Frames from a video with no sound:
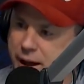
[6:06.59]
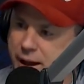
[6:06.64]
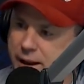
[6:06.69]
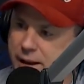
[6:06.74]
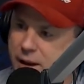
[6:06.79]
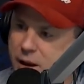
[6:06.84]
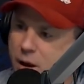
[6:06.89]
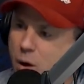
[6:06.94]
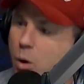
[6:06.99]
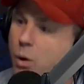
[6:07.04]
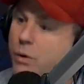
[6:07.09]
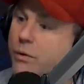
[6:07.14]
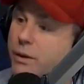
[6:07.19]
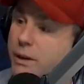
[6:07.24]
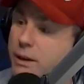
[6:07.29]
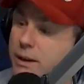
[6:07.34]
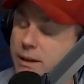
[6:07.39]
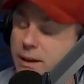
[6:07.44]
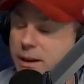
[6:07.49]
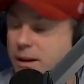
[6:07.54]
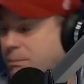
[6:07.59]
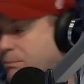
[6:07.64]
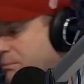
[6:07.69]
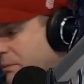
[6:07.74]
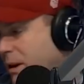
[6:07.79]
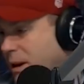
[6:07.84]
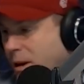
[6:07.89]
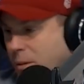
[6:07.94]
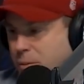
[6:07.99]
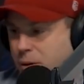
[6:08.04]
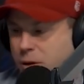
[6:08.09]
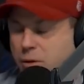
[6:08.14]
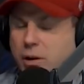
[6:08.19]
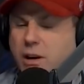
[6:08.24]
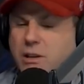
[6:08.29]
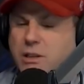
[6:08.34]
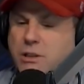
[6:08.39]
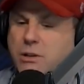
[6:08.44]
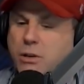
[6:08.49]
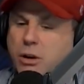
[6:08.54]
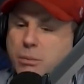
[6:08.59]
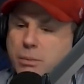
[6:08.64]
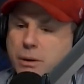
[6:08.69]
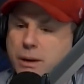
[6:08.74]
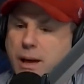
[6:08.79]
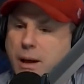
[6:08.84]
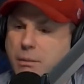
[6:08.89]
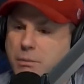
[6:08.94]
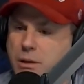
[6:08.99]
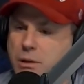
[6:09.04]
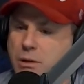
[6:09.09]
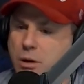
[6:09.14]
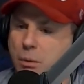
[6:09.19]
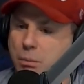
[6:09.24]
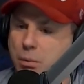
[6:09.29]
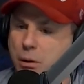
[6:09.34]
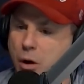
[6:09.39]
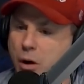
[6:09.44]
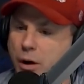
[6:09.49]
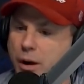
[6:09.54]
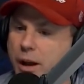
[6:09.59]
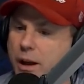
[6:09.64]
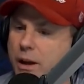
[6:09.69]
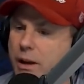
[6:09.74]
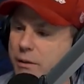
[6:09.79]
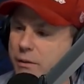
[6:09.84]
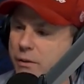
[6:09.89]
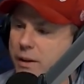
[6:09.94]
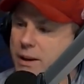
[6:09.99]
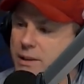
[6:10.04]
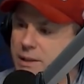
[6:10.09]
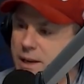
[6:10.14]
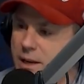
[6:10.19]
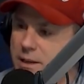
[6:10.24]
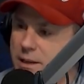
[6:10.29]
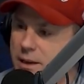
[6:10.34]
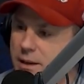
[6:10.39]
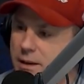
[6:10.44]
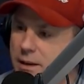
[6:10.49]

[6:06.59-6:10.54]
Or if he progresses on and becomes a top liner, fantastic.